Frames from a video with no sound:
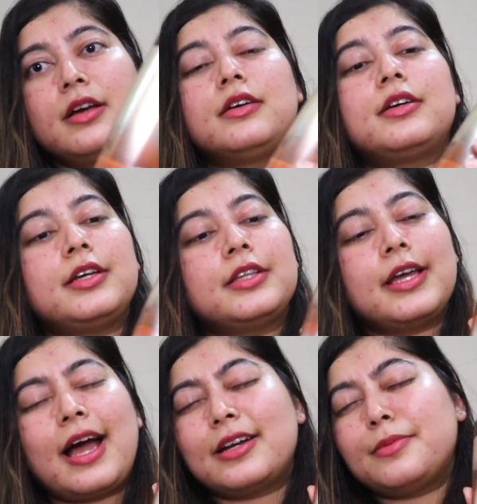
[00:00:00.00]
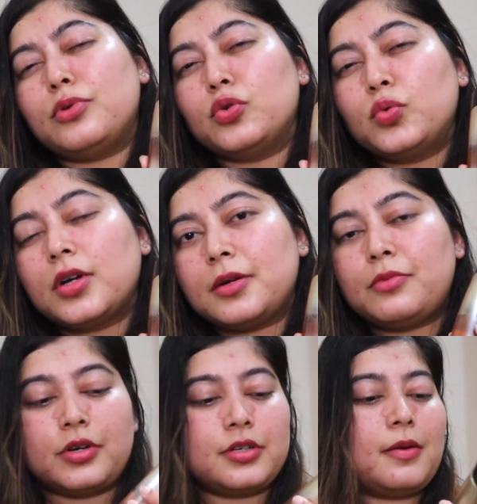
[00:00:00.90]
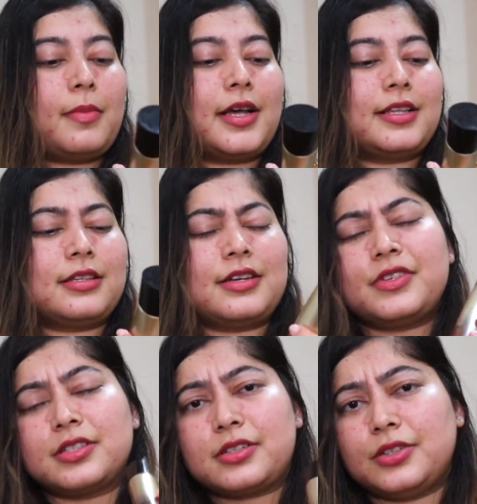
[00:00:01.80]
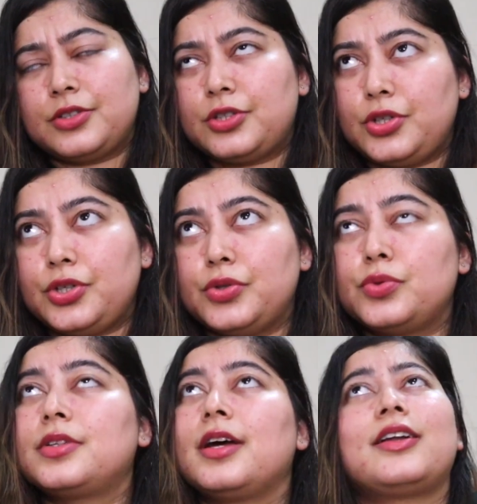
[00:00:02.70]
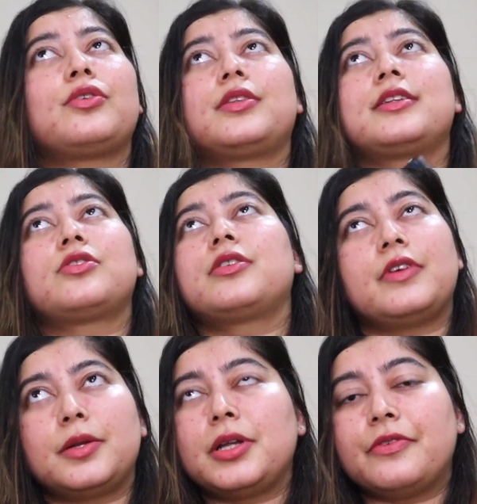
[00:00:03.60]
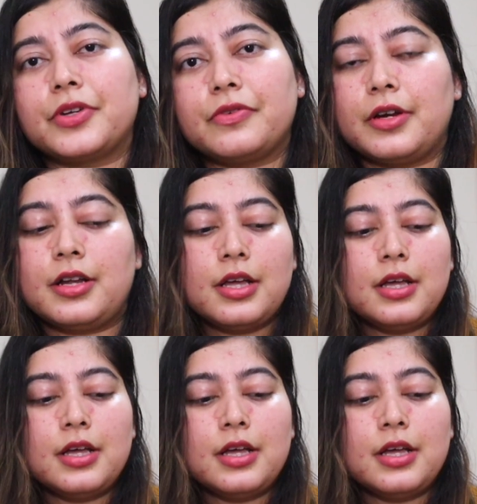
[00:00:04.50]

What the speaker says: Earlier they had a blue color bottle, but I think they have discontinued that, or that's not available everywhere.